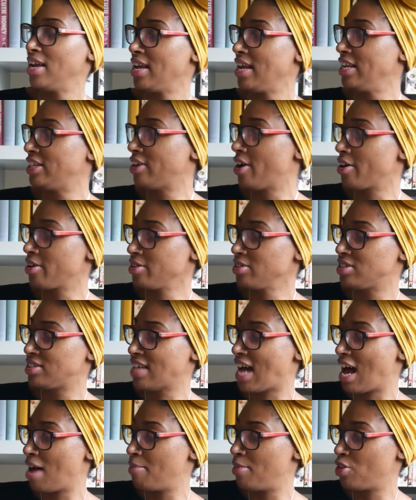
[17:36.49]
Eternal
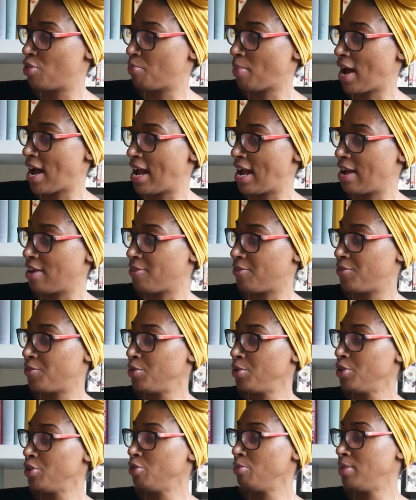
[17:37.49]
Sabbath by
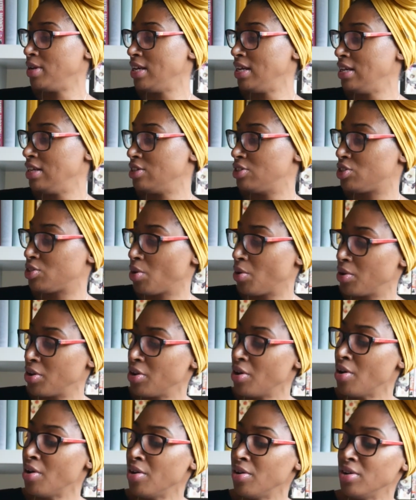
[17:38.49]
Fuyumi
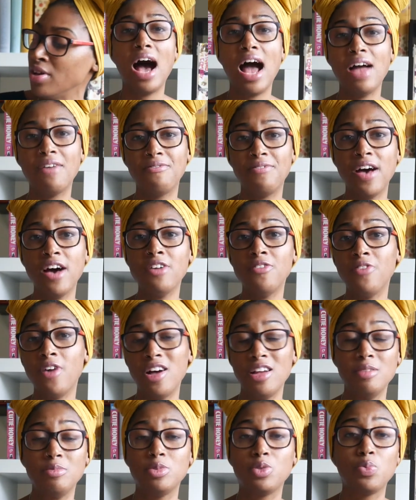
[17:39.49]
Soryo. I found
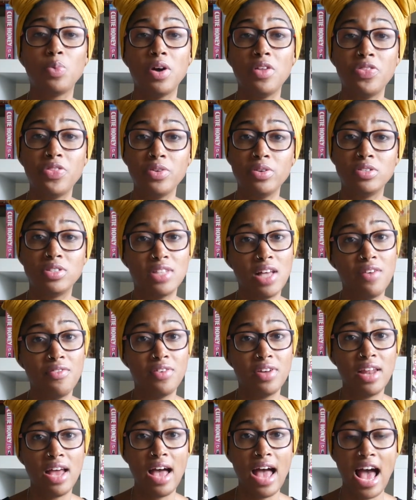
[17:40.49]
volumes 1 through
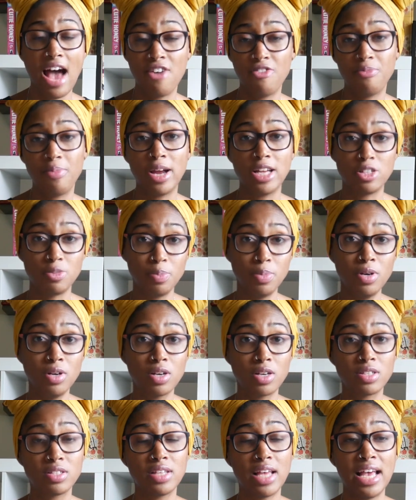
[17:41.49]
7 at Half Price
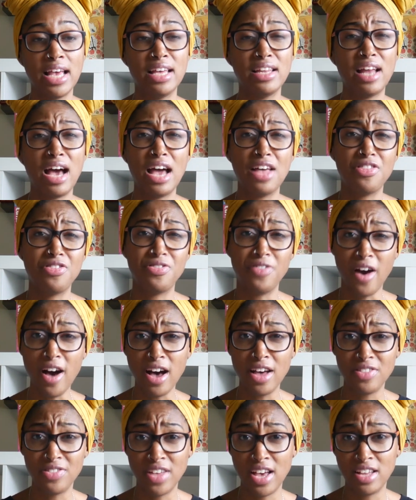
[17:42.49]
Books, and I
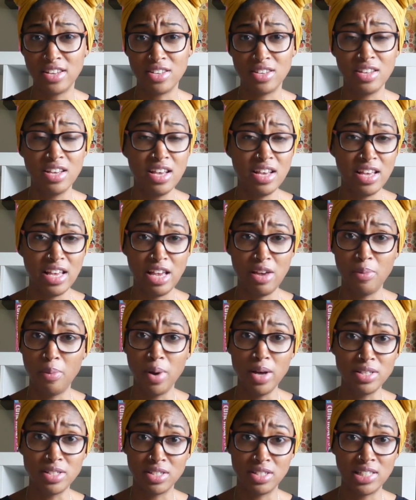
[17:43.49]
thought that it
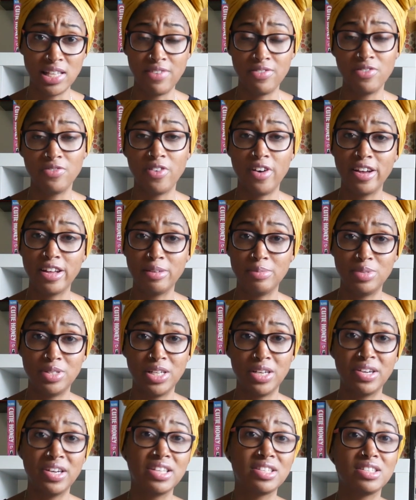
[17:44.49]
was a 7-volume
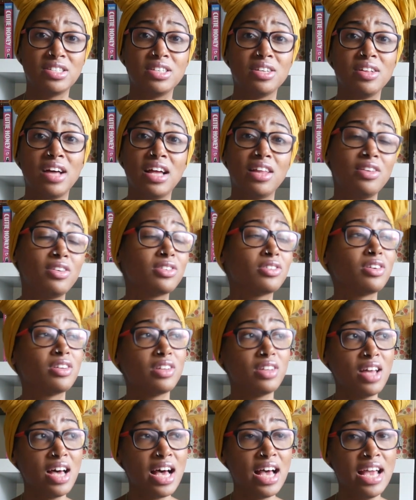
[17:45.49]
series until I looked
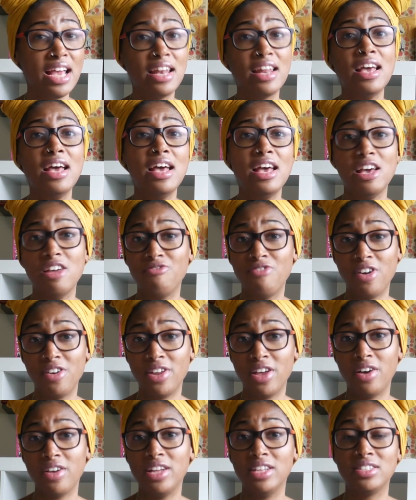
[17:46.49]
online and
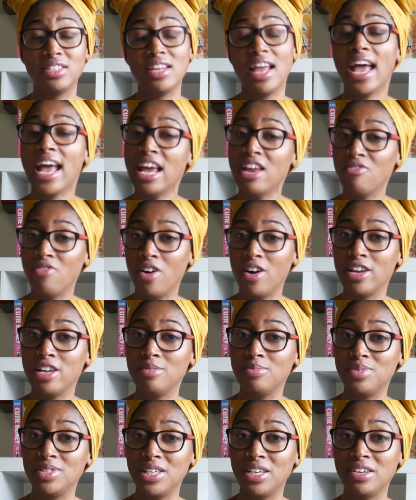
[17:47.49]
found out it's an
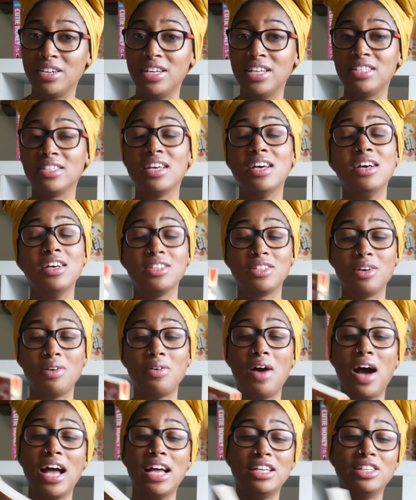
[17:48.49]
8-volume series.
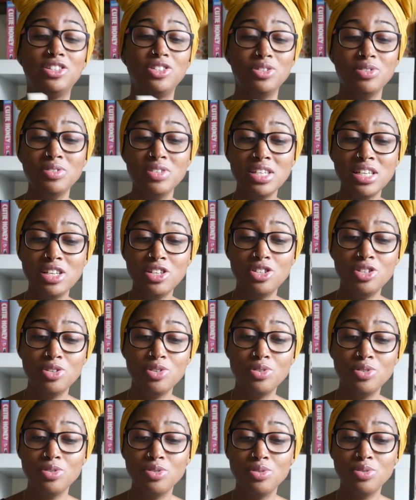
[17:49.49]
So I do need
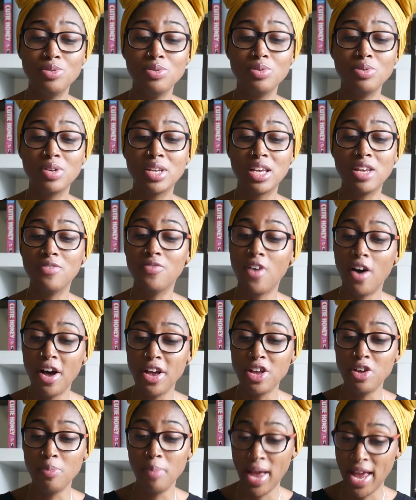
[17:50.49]
to get
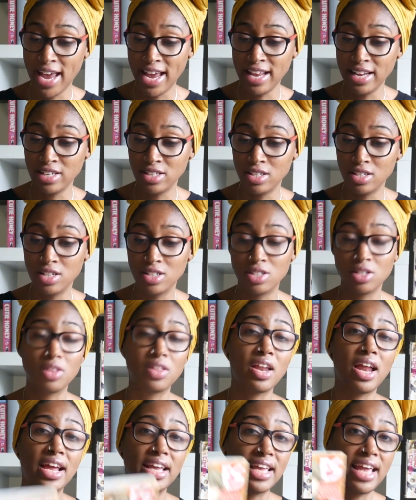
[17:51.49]
volume 8 so
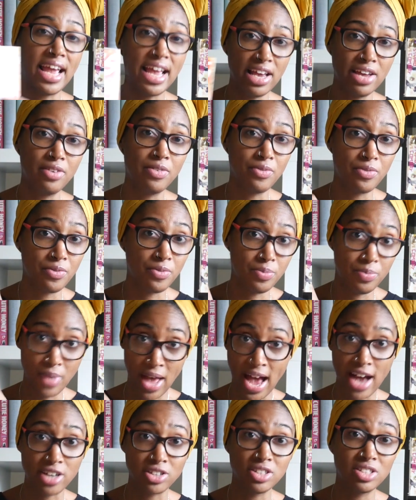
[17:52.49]
that I can
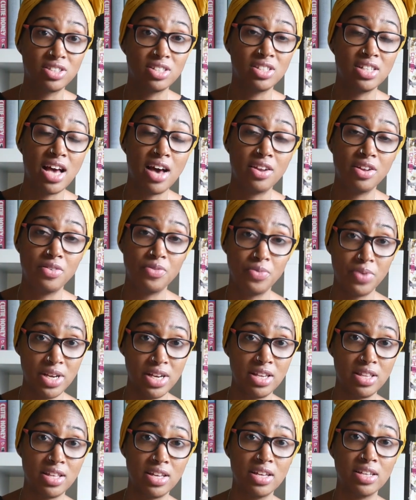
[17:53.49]
actually sit down and
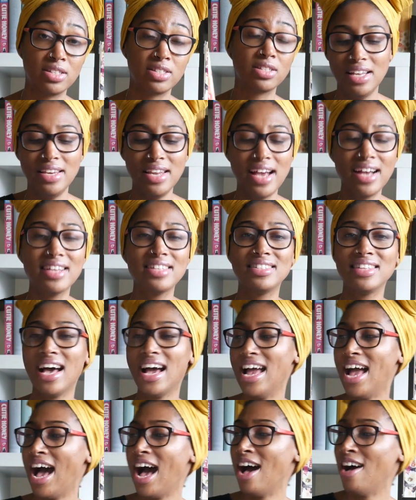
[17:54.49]
read this. Next I
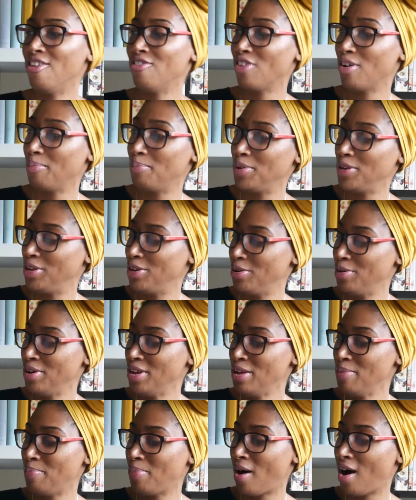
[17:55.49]
have
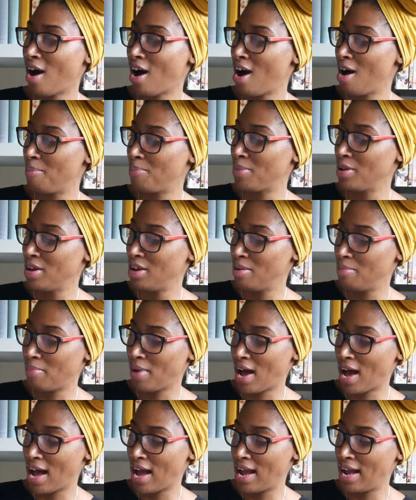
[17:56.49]
Beauty Pop
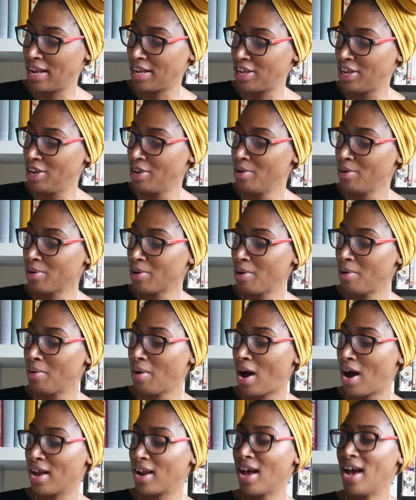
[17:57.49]
by Kyoko
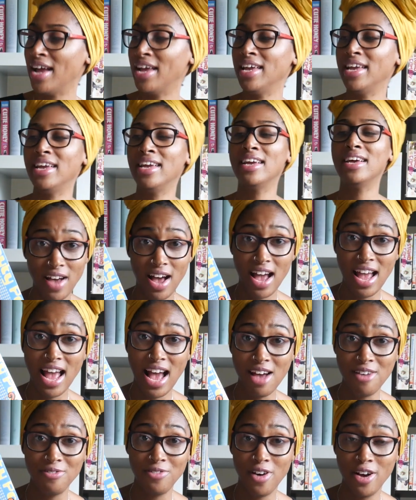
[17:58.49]
Arai. I
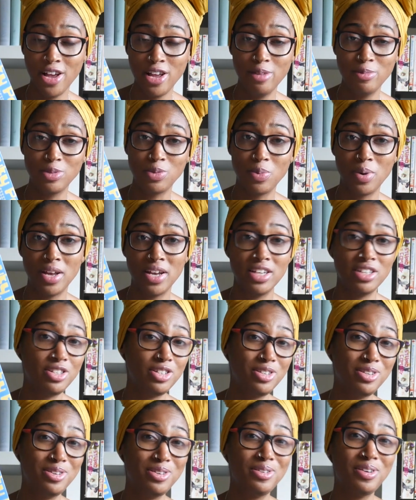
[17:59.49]
have volumes 1 and
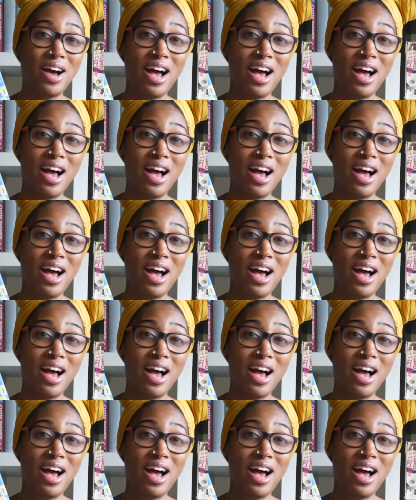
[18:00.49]
2.